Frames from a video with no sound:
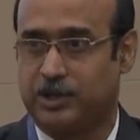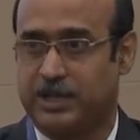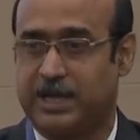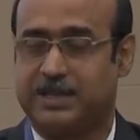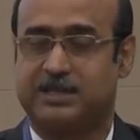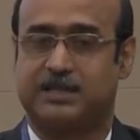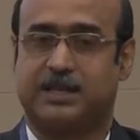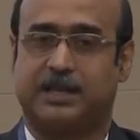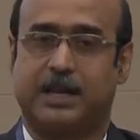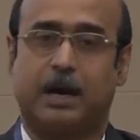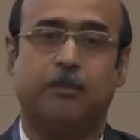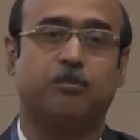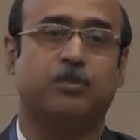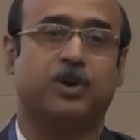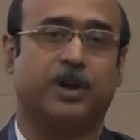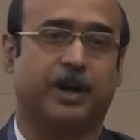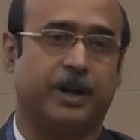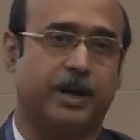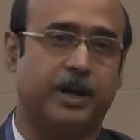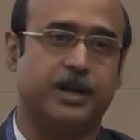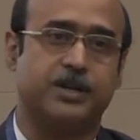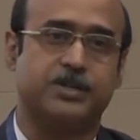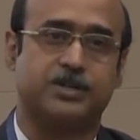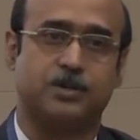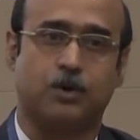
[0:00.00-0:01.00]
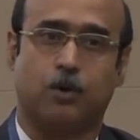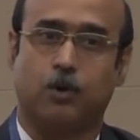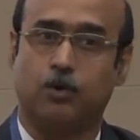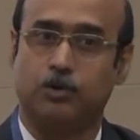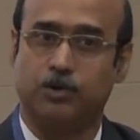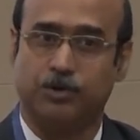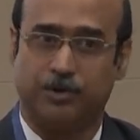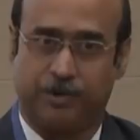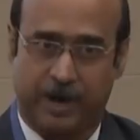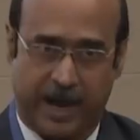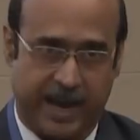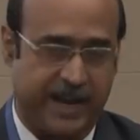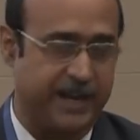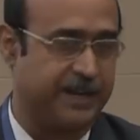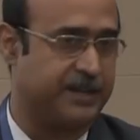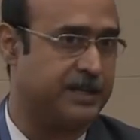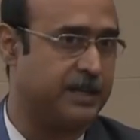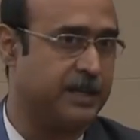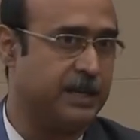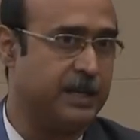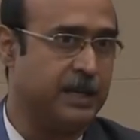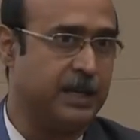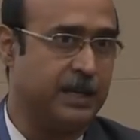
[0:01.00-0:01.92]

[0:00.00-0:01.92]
that's the number in its own right.